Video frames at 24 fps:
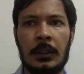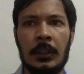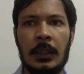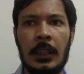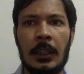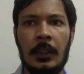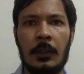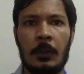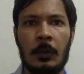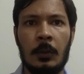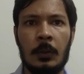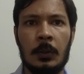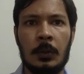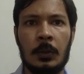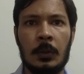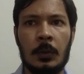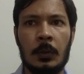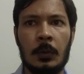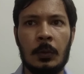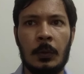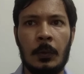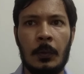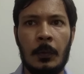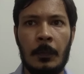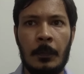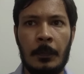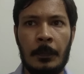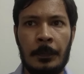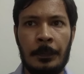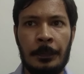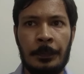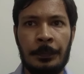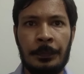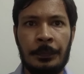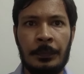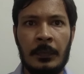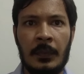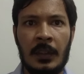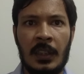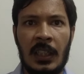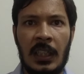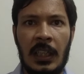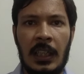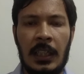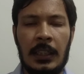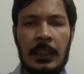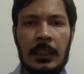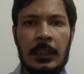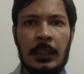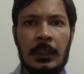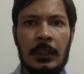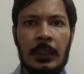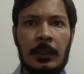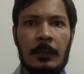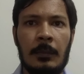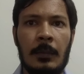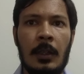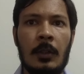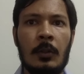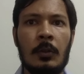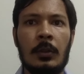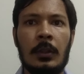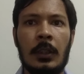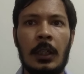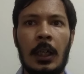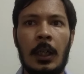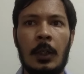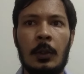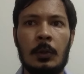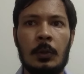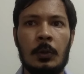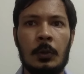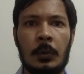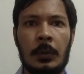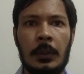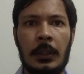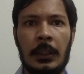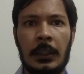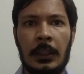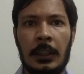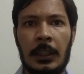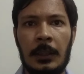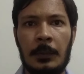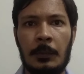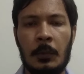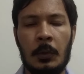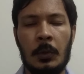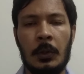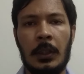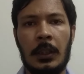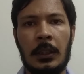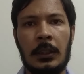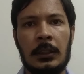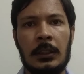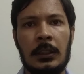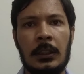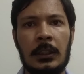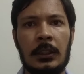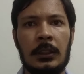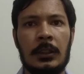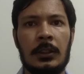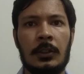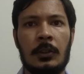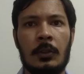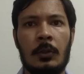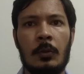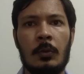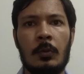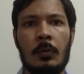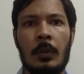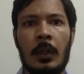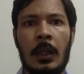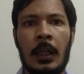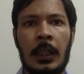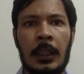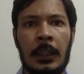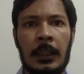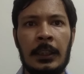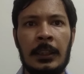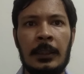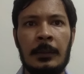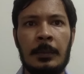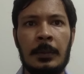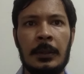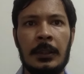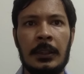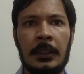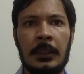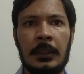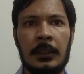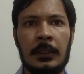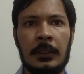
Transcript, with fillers: Then also I learn about how to take remote access through RDP.